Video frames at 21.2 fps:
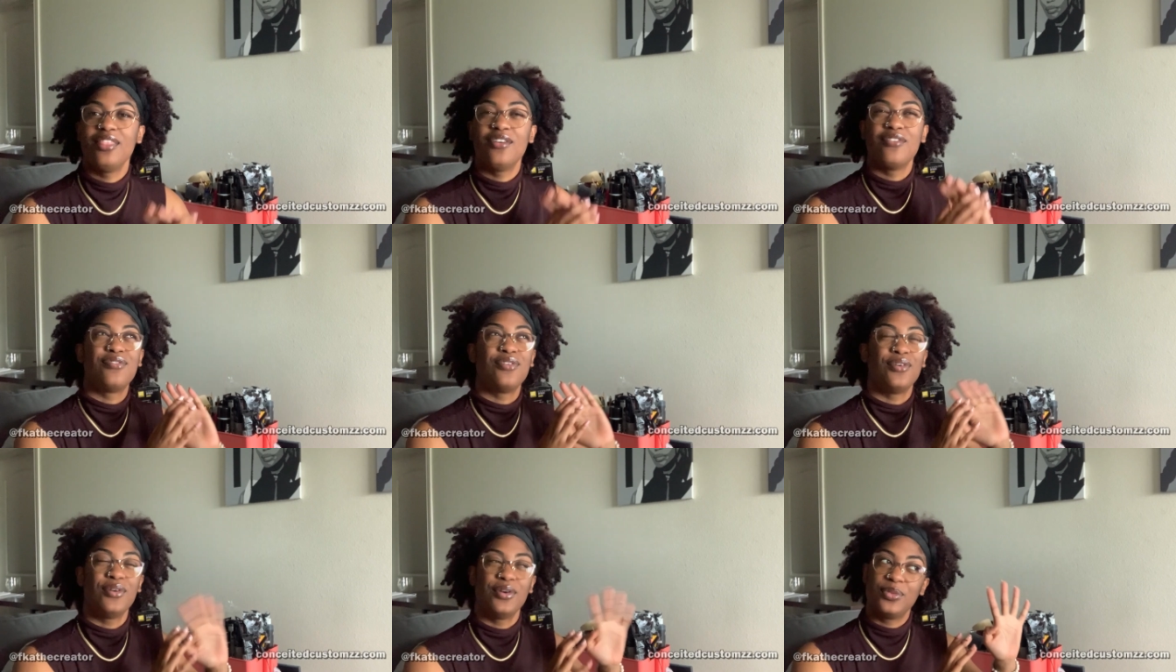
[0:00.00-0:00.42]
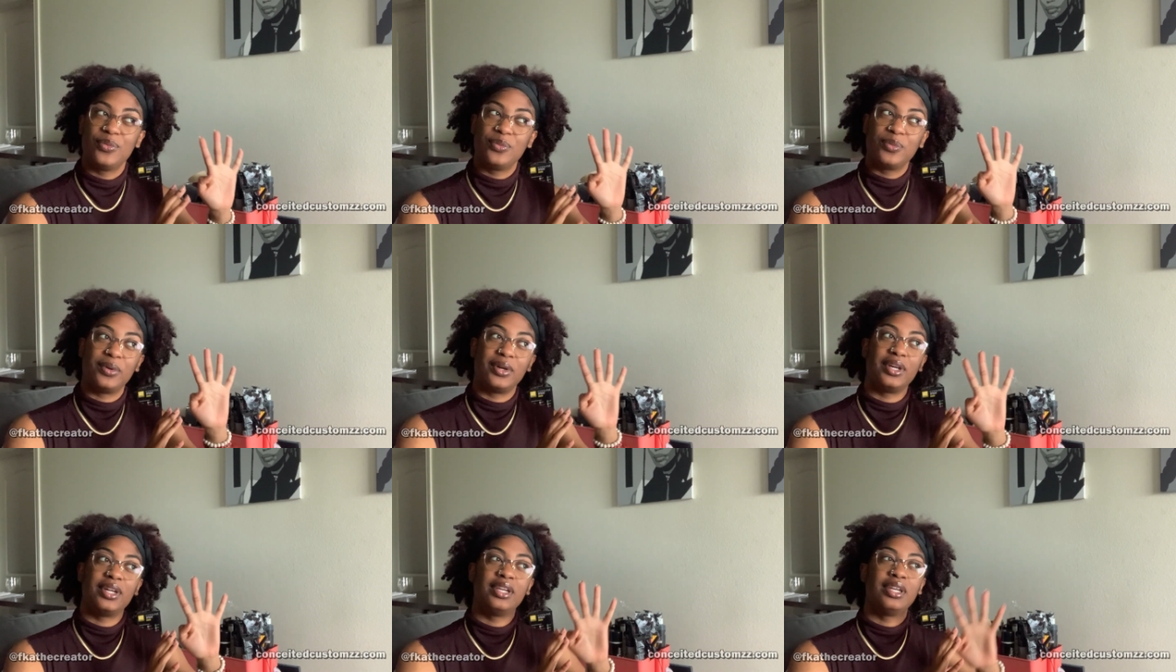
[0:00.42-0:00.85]
the fourth
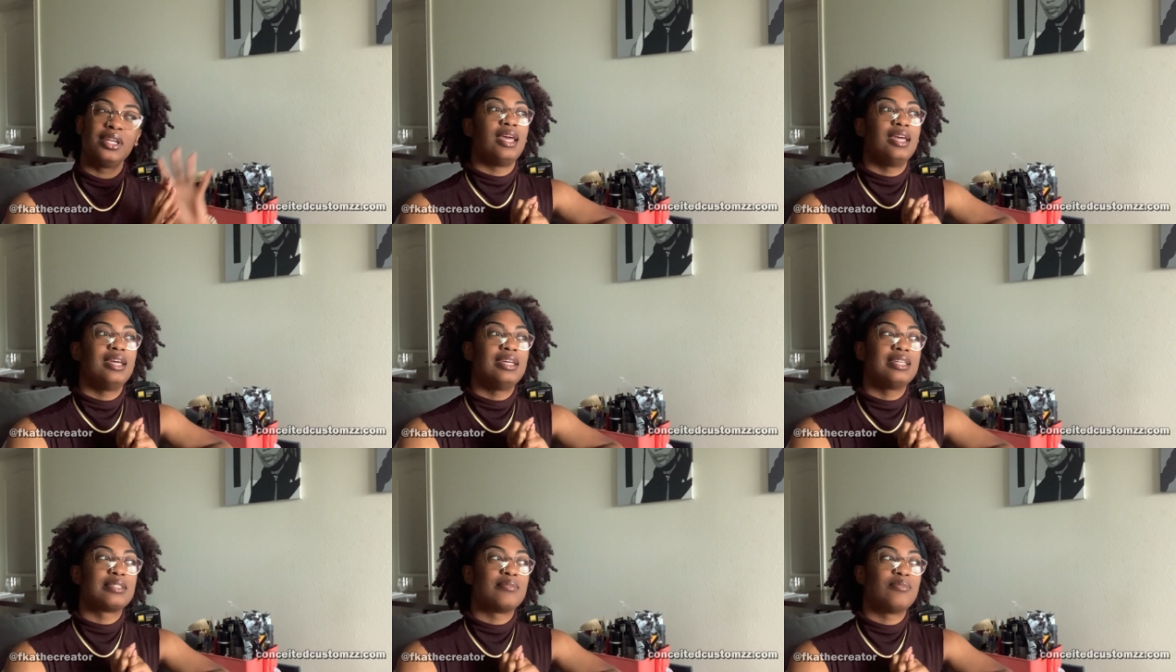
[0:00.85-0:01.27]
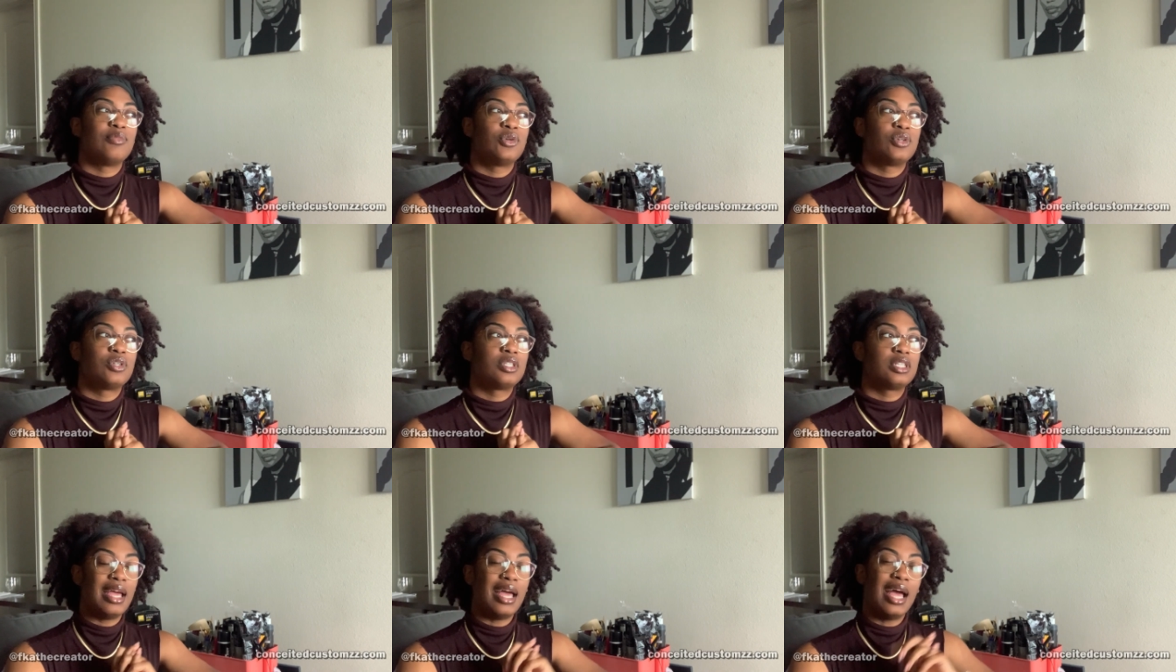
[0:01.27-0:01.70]
one is
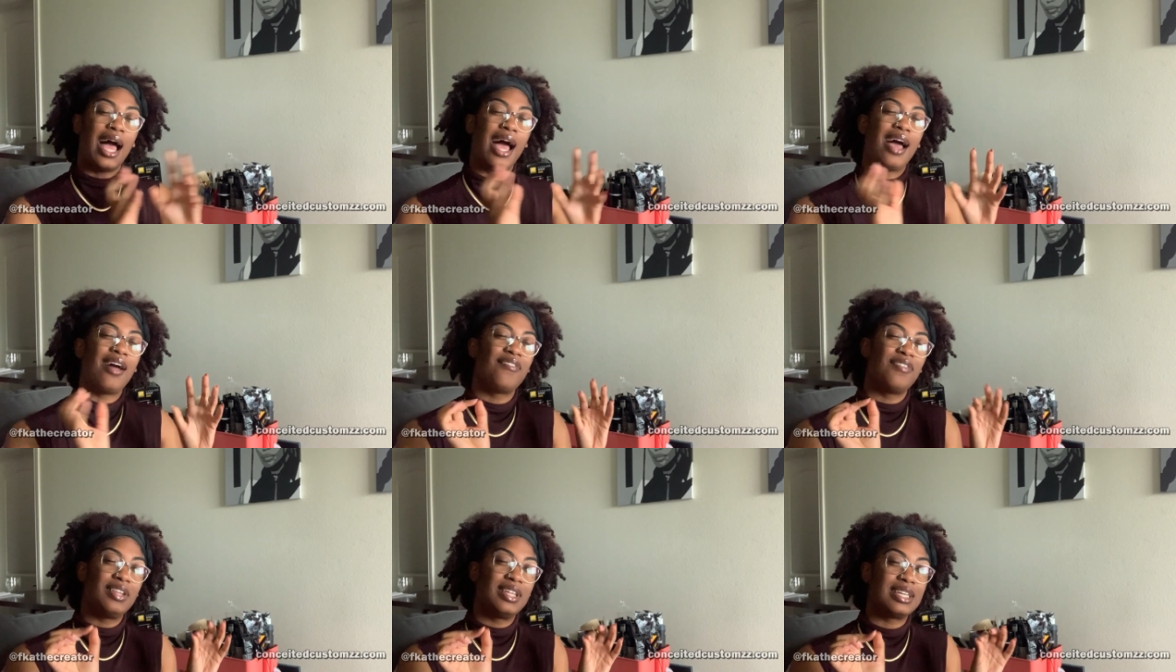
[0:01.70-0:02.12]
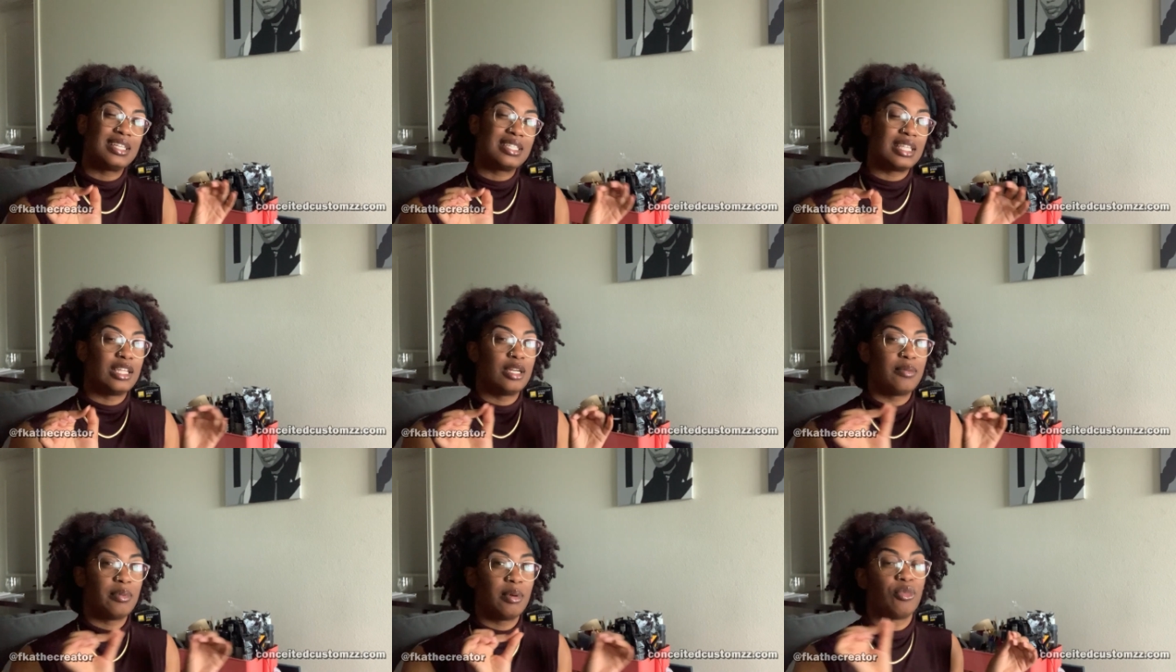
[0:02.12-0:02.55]
more, I feel like it's
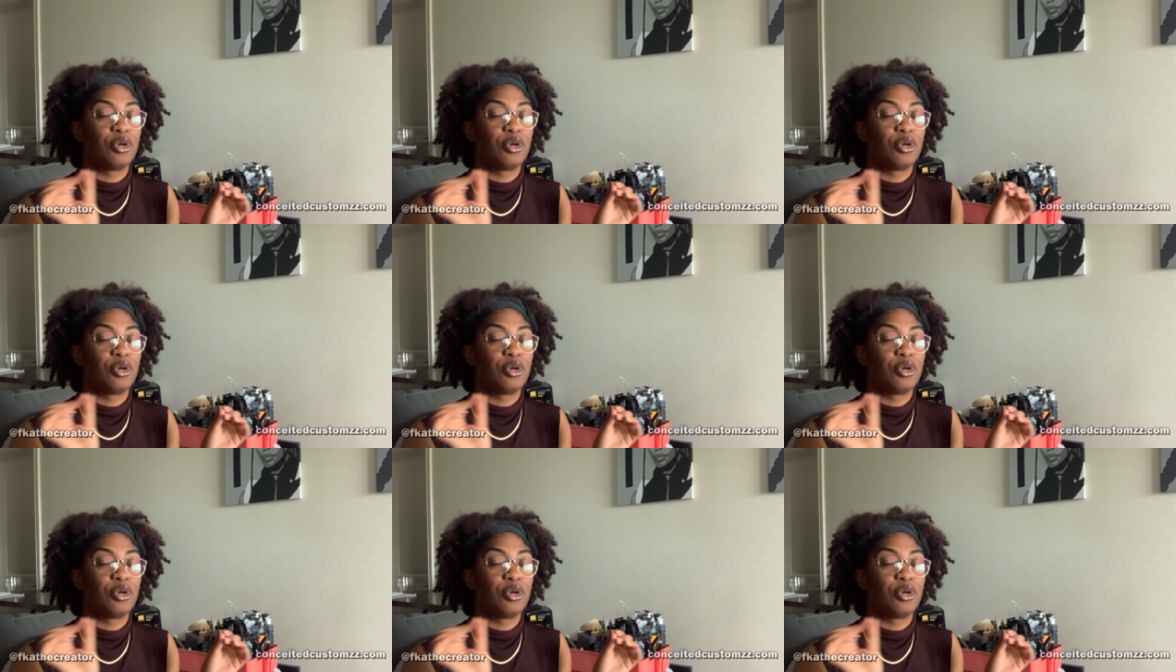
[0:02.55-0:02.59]
a little bit